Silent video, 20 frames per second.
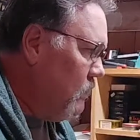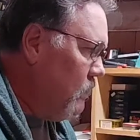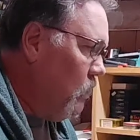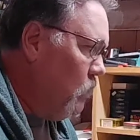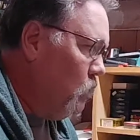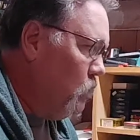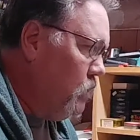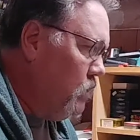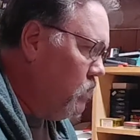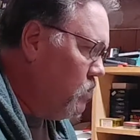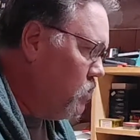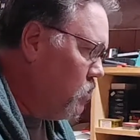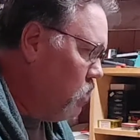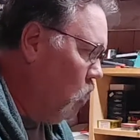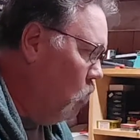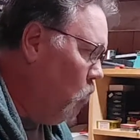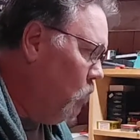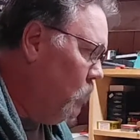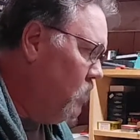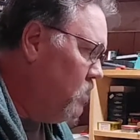The
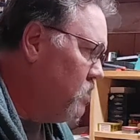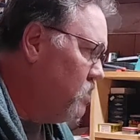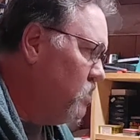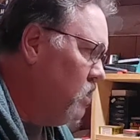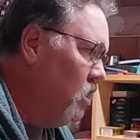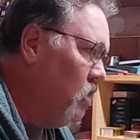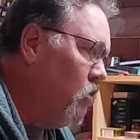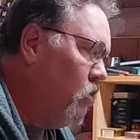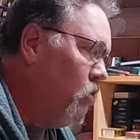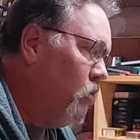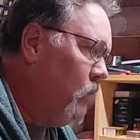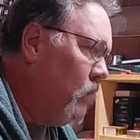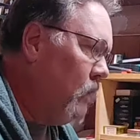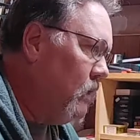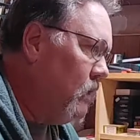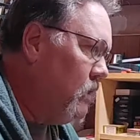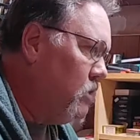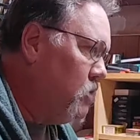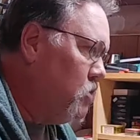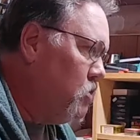scope itself
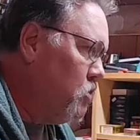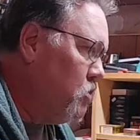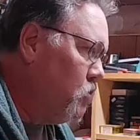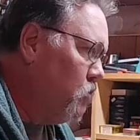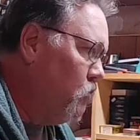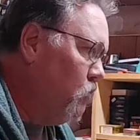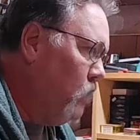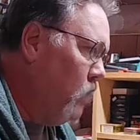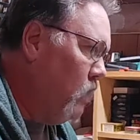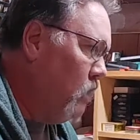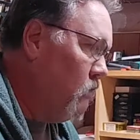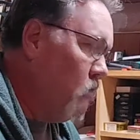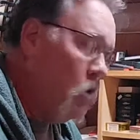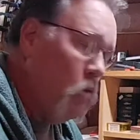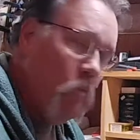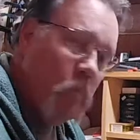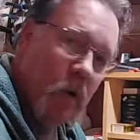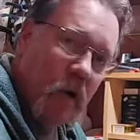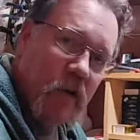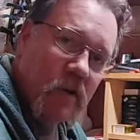is just very
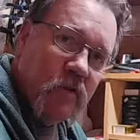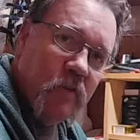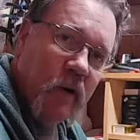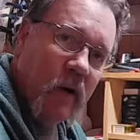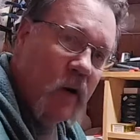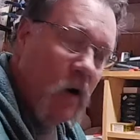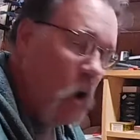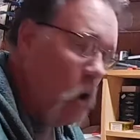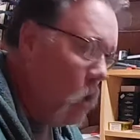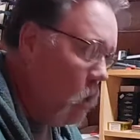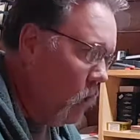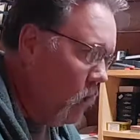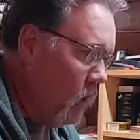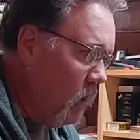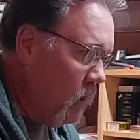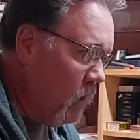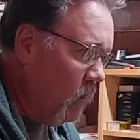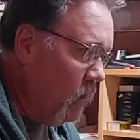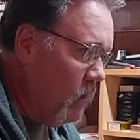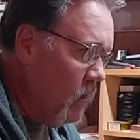robust, very hardy.
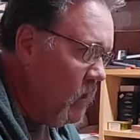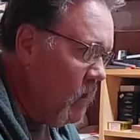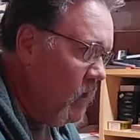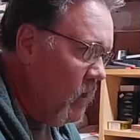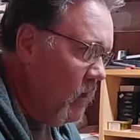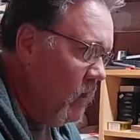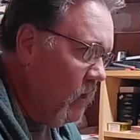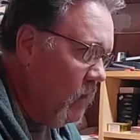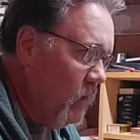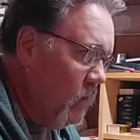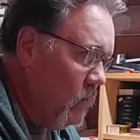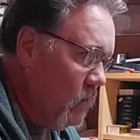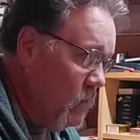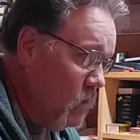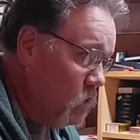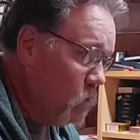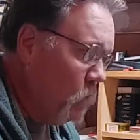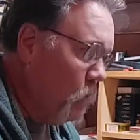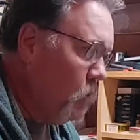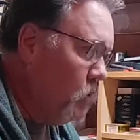
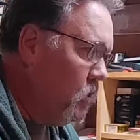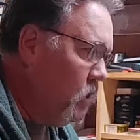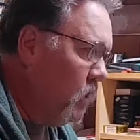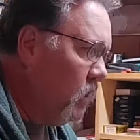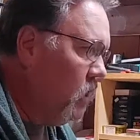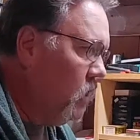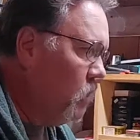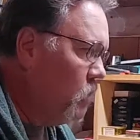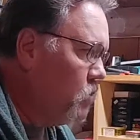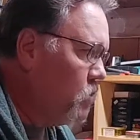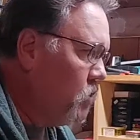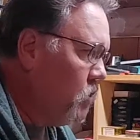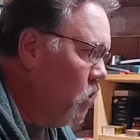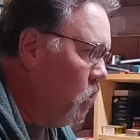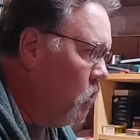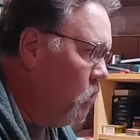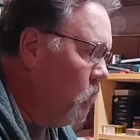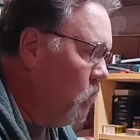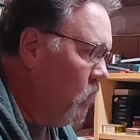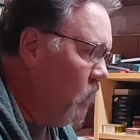This particular
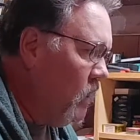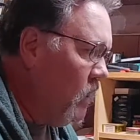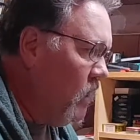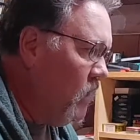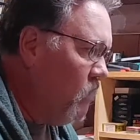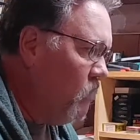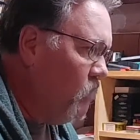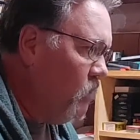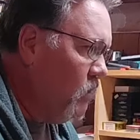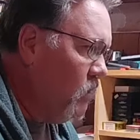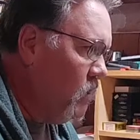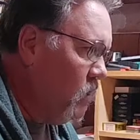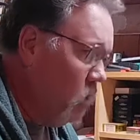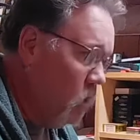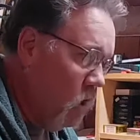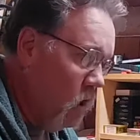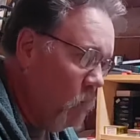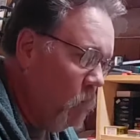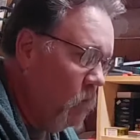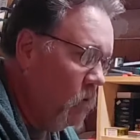scope, I have a
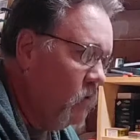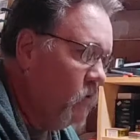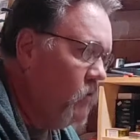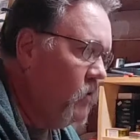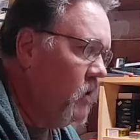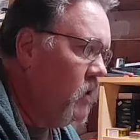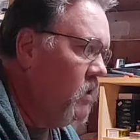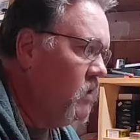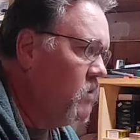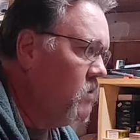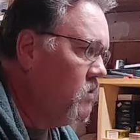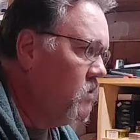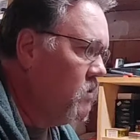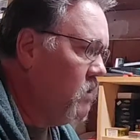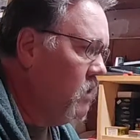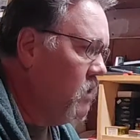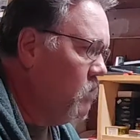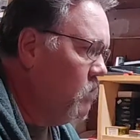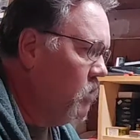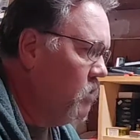couple of these,
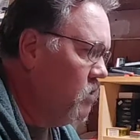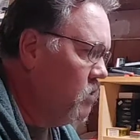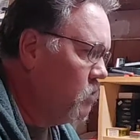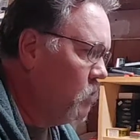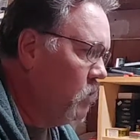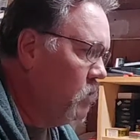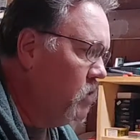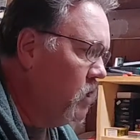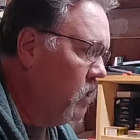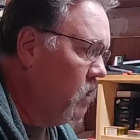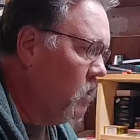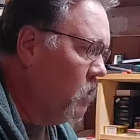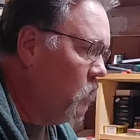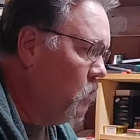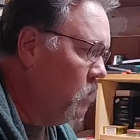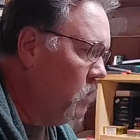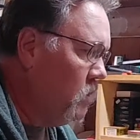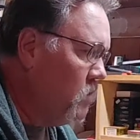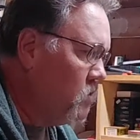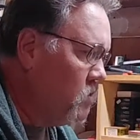but this particular
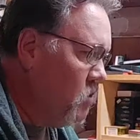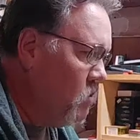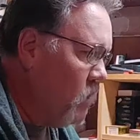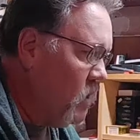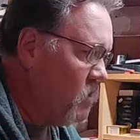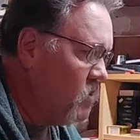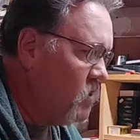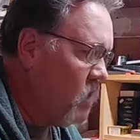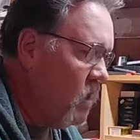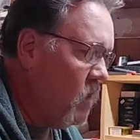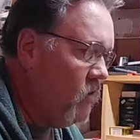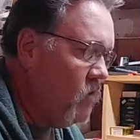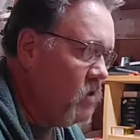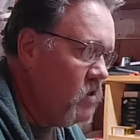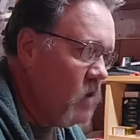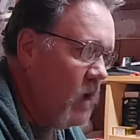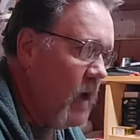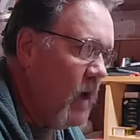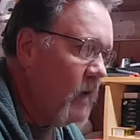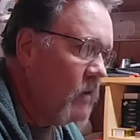one is on my Savage
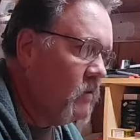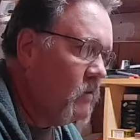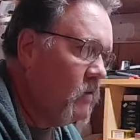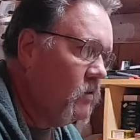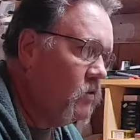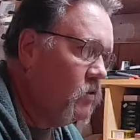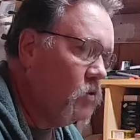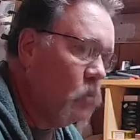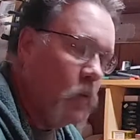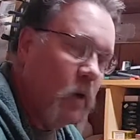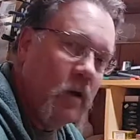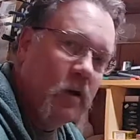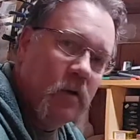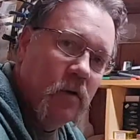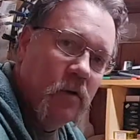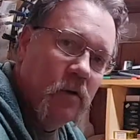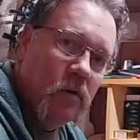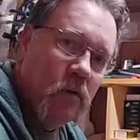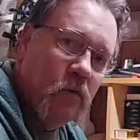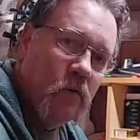Axis
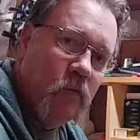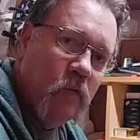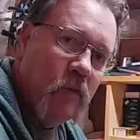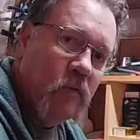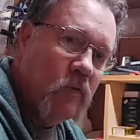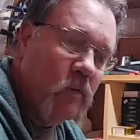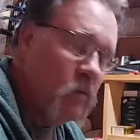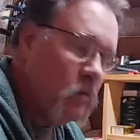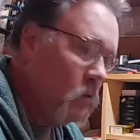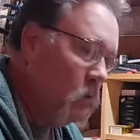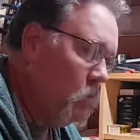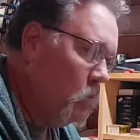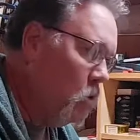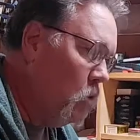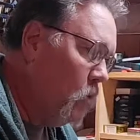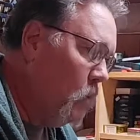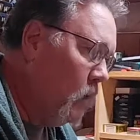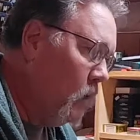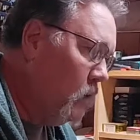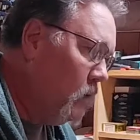22-250 with a bull
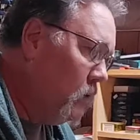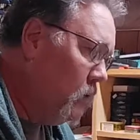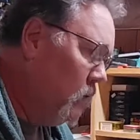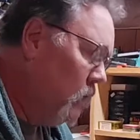barrel.